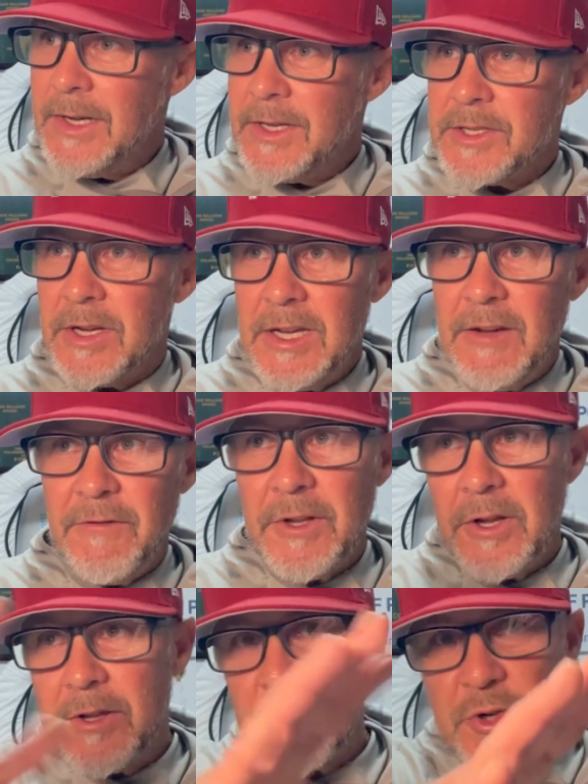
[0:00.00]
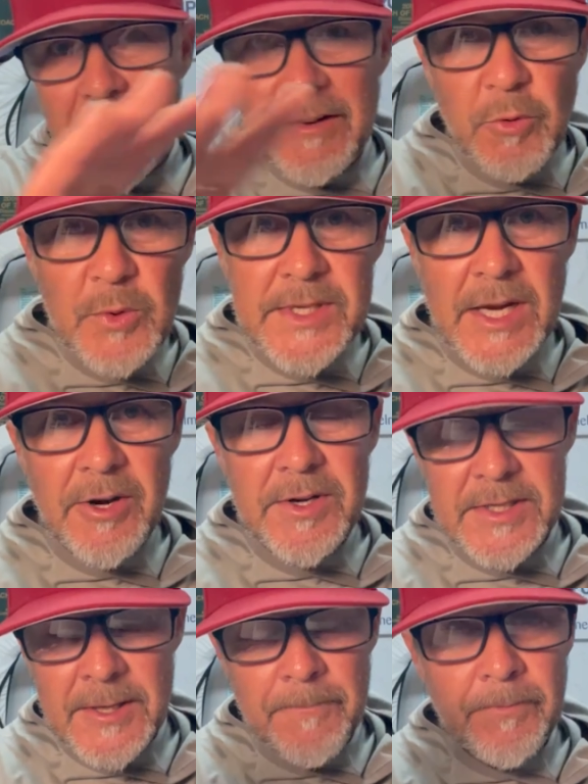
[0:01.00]
So even though the driver was
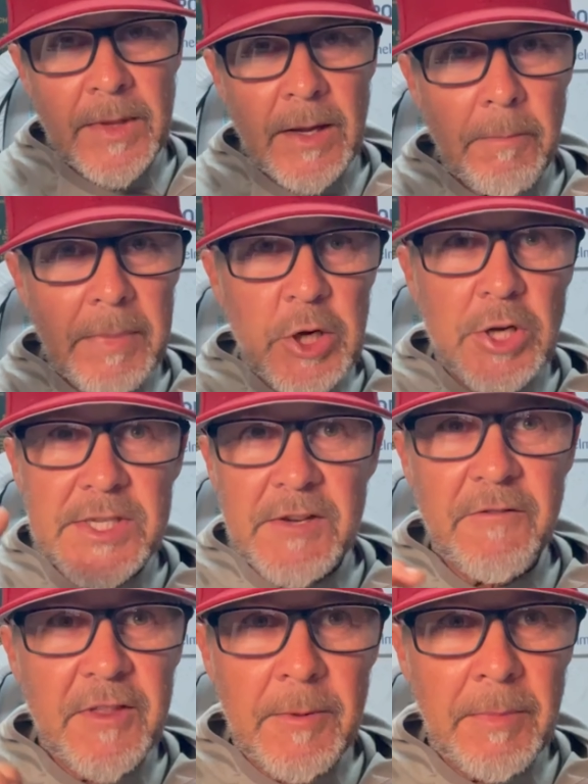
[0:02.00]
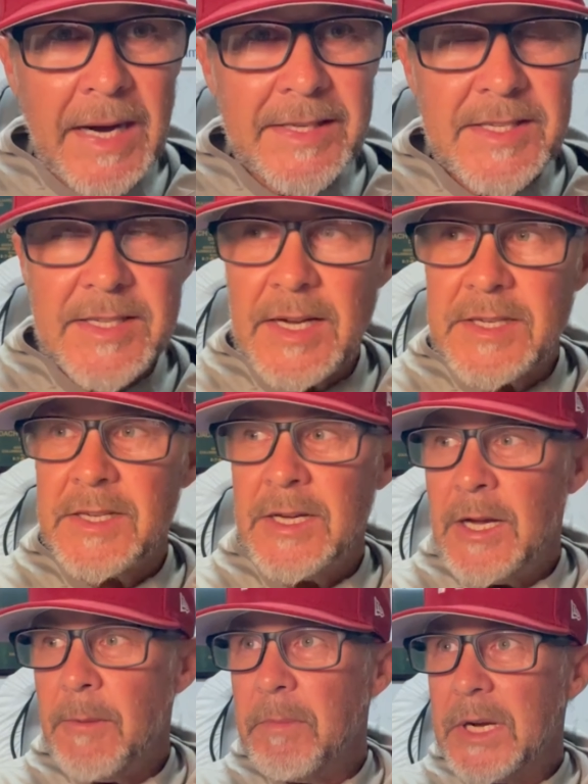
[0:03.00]
errant, because of the mindset,
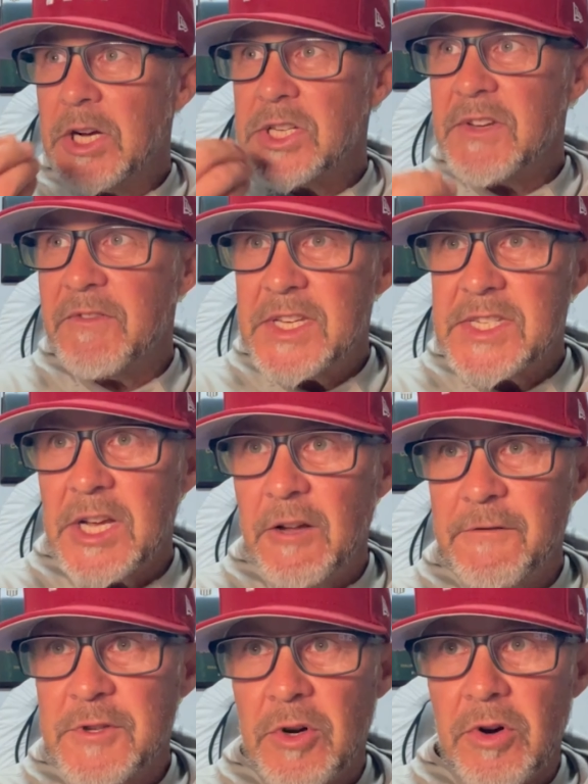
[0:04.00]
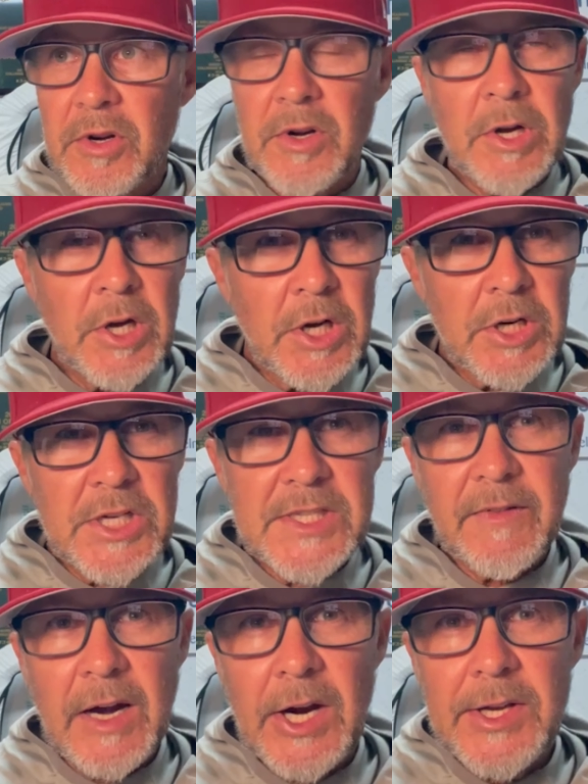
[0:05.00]
because of the self-talk, because of
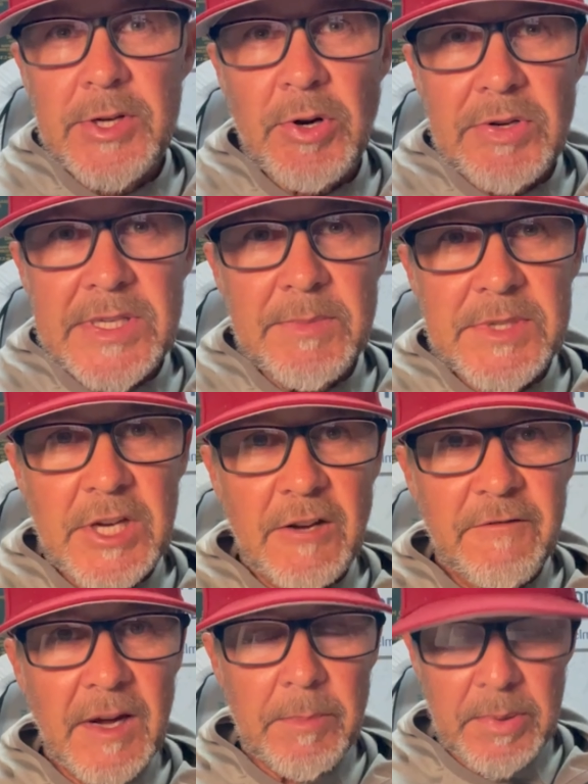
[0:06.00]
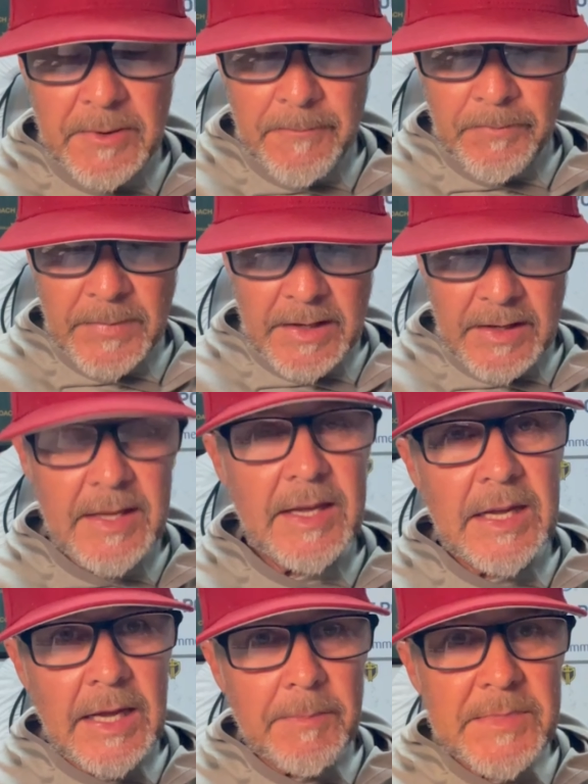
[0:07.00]
how he talks himself up, he kept